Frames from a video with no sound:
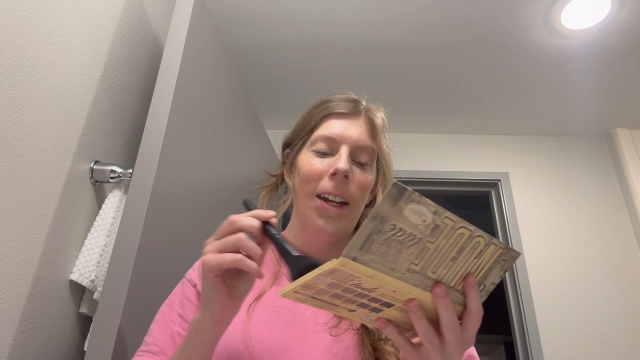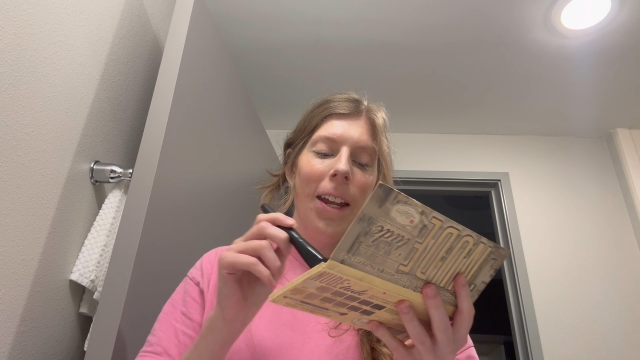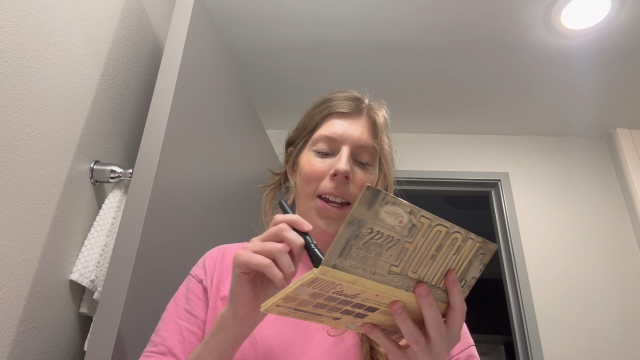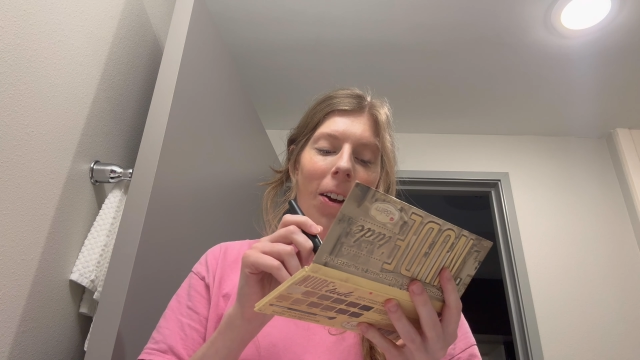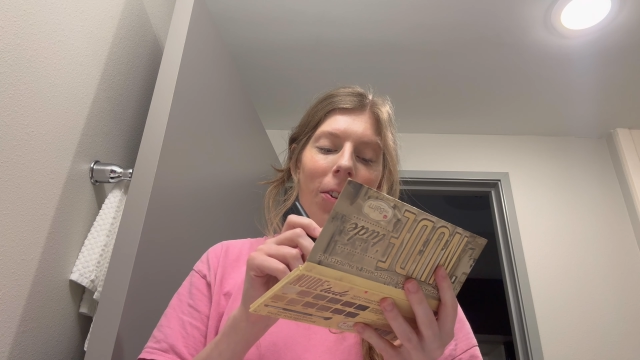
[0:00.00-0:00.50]

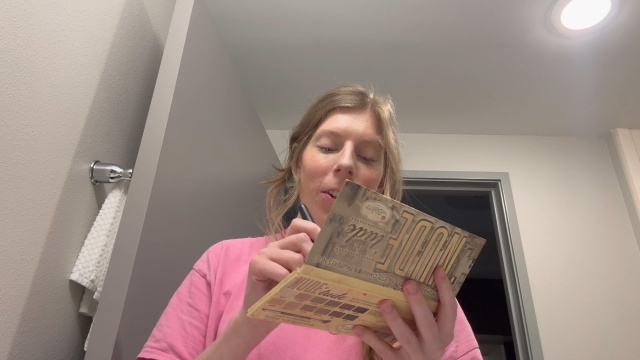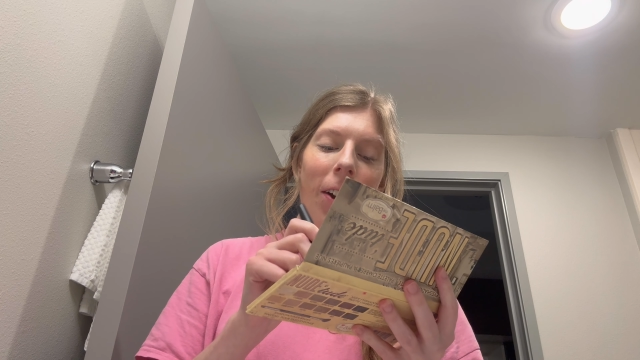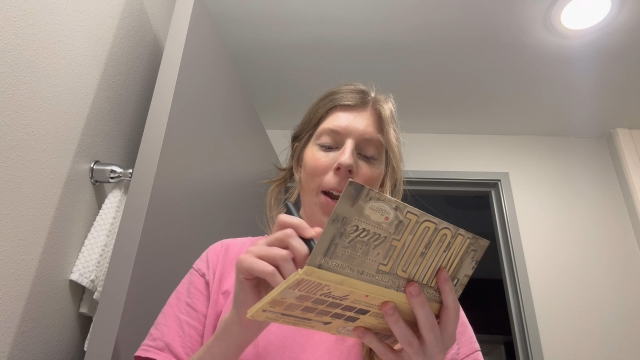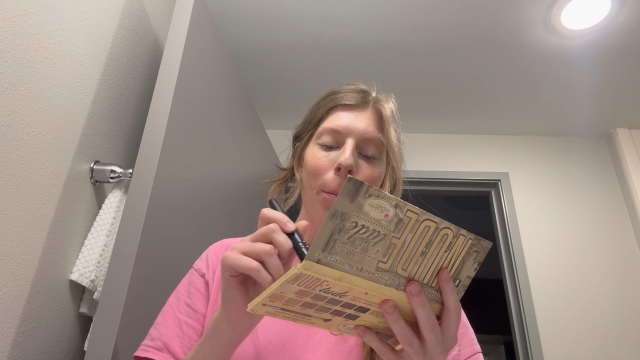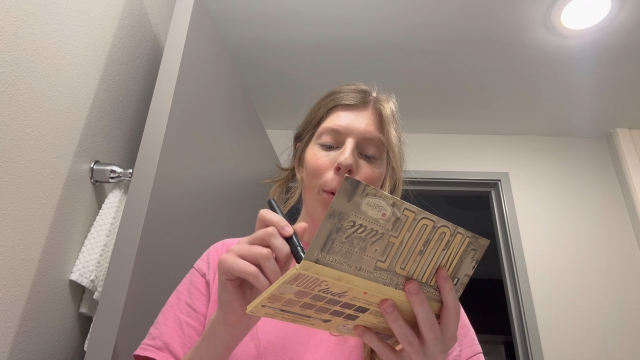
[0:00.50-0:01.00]
and they also
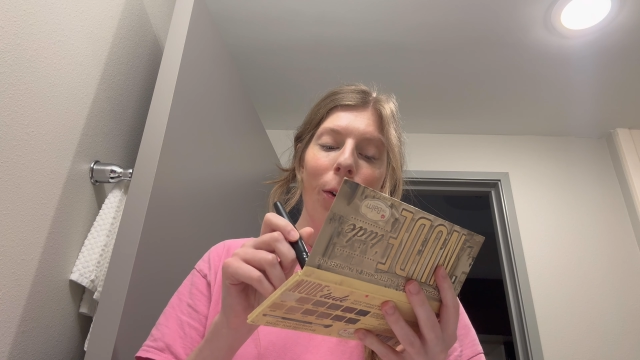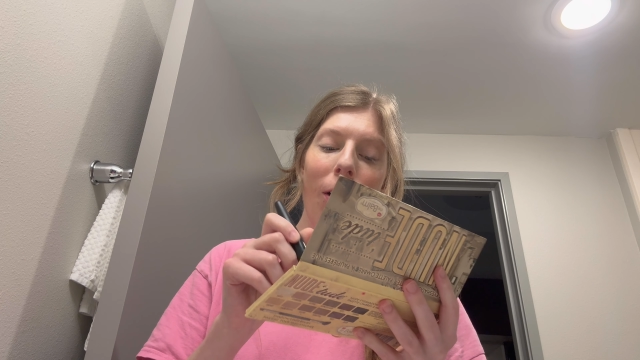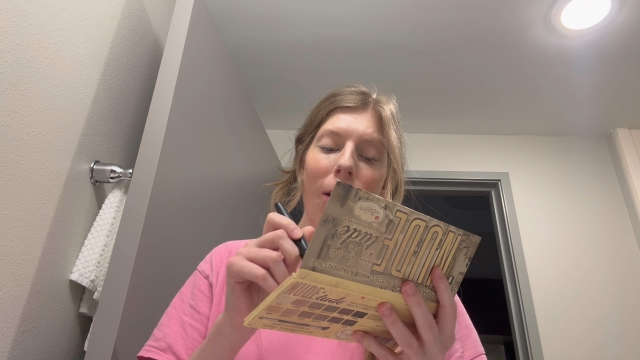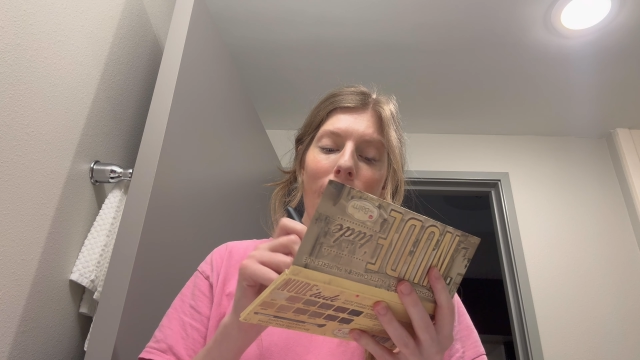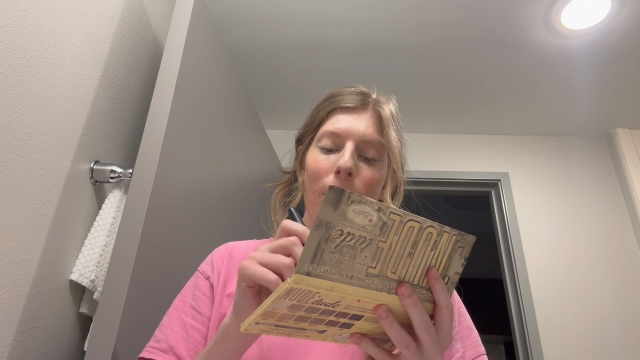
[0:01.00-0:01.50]
had
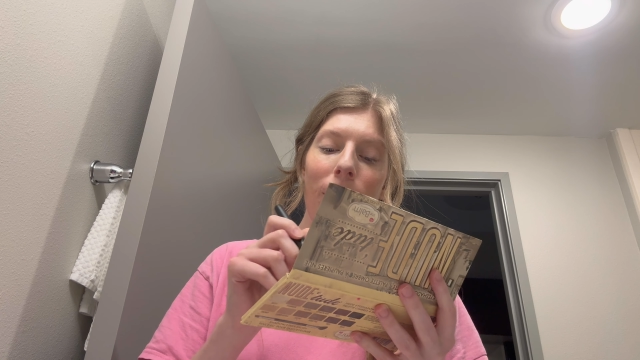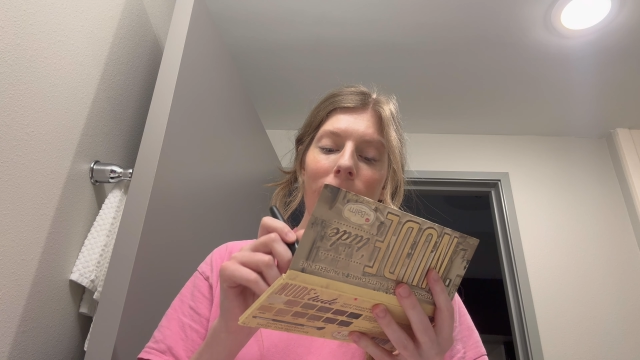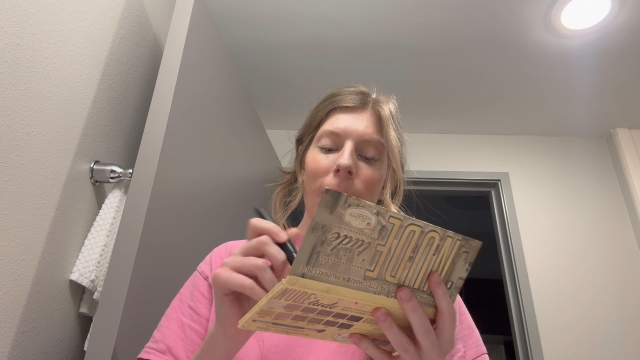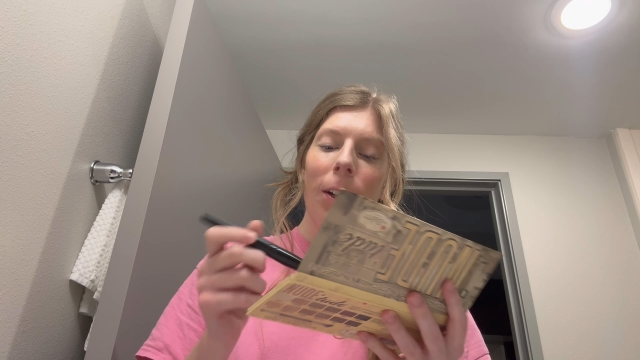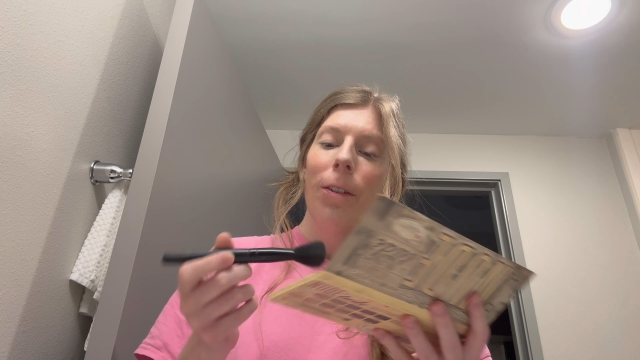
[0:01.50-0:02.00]
props
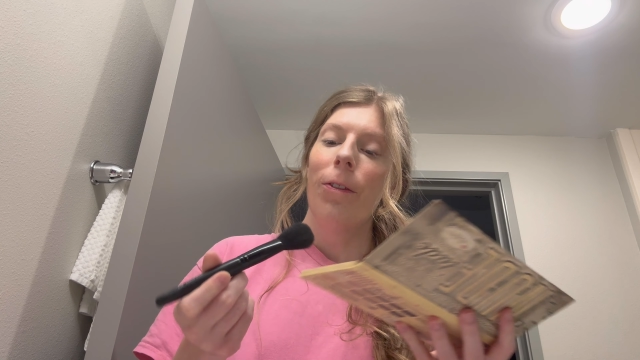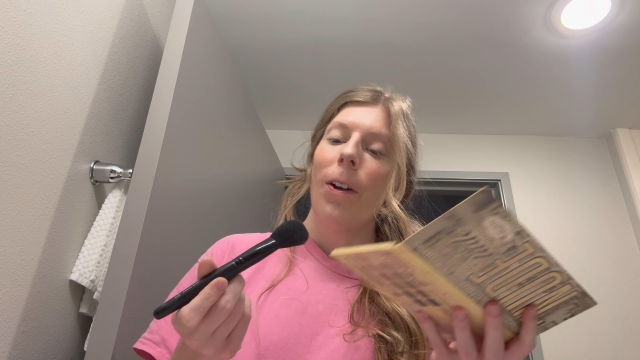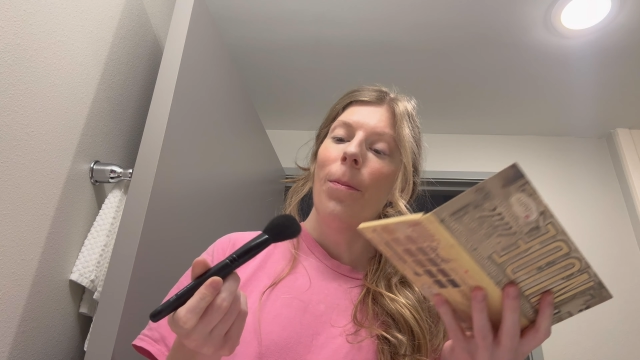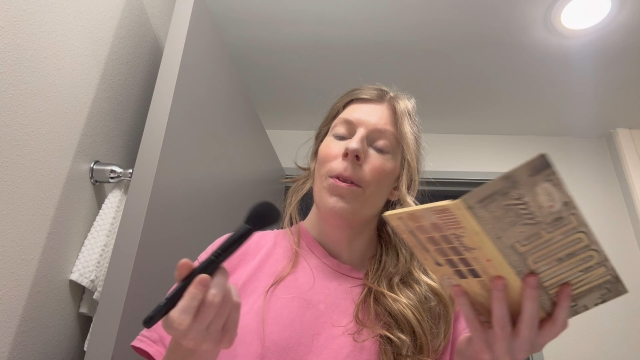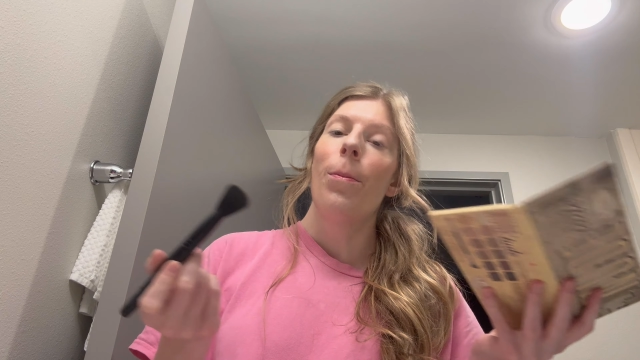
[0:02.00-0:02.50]

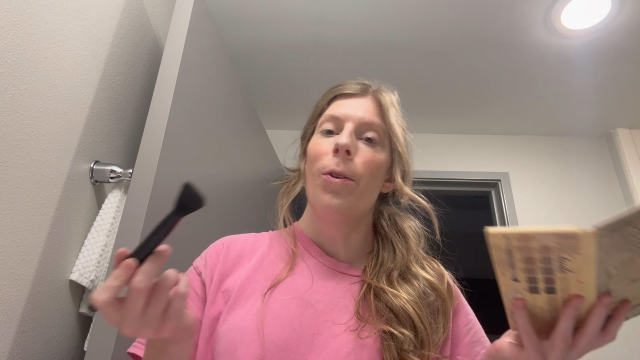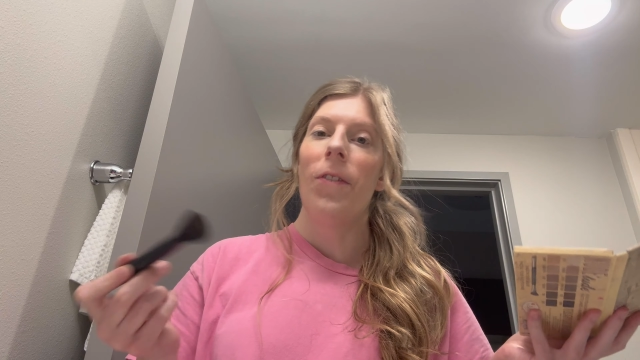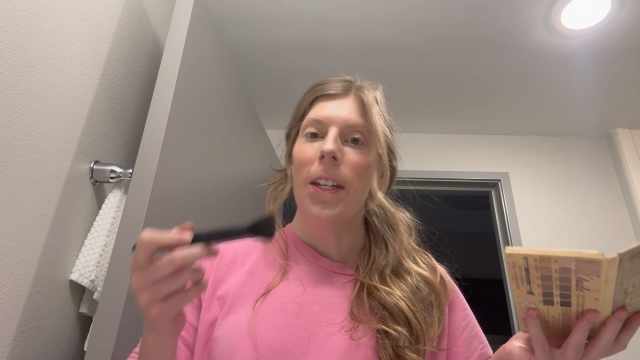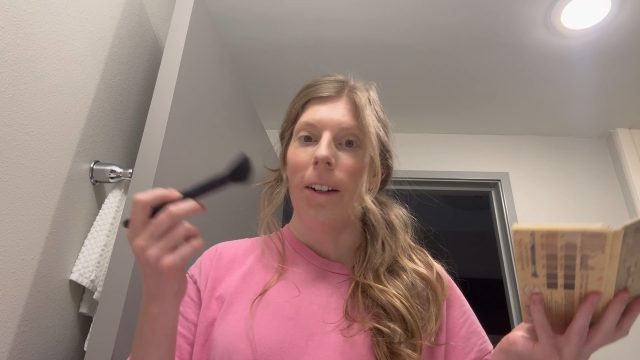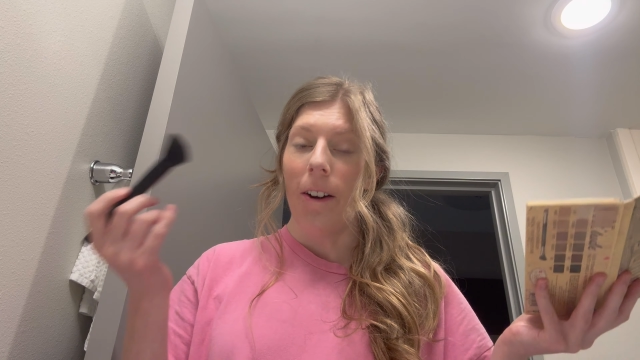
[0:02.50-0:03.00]
from the
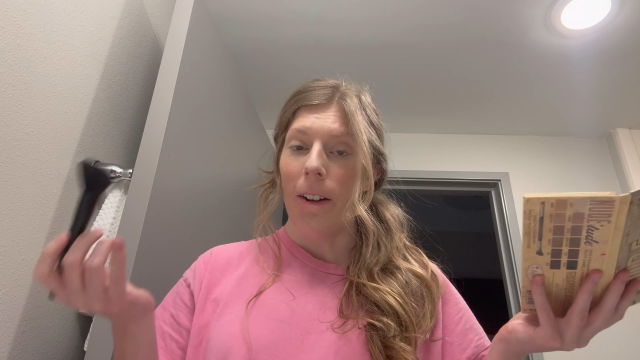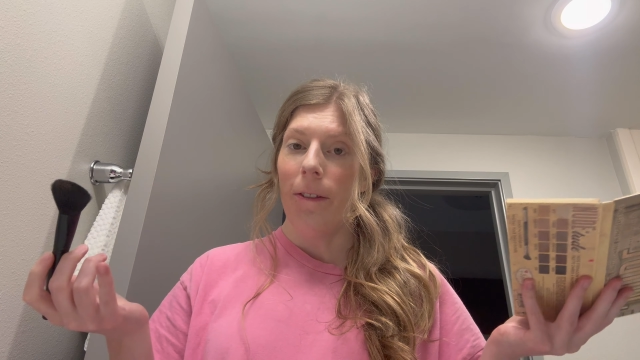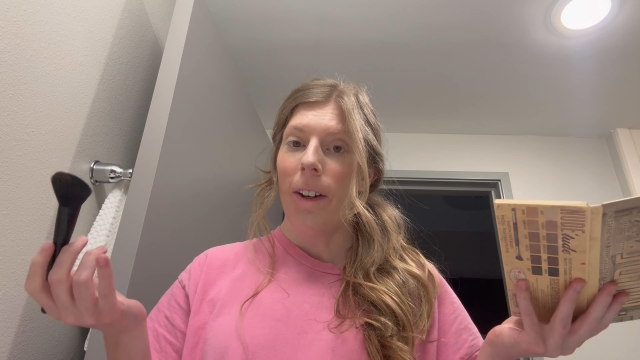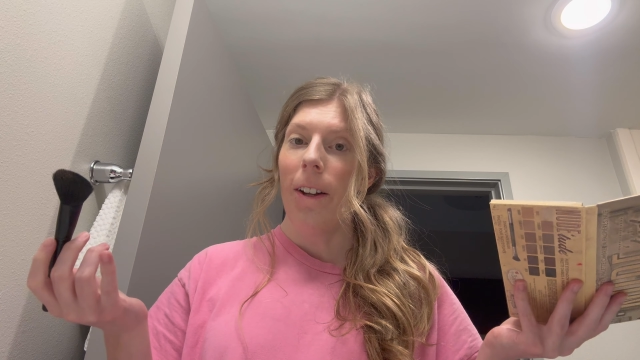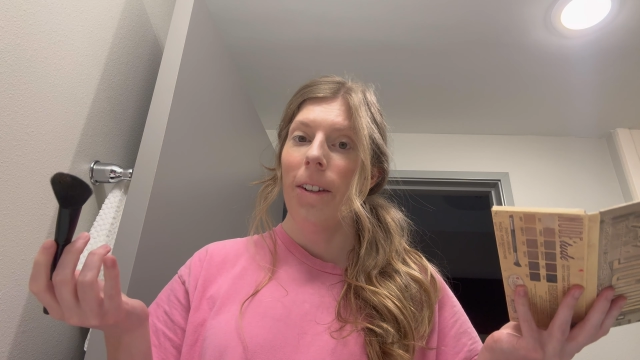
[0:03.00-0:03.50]
movie The
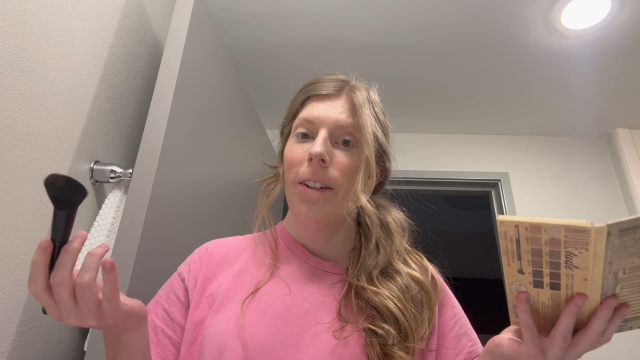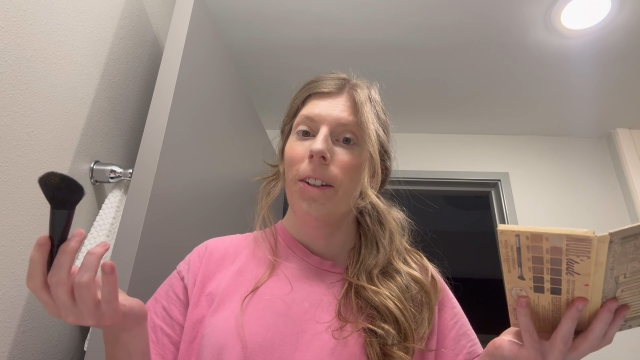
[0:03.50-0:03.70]
Godfather.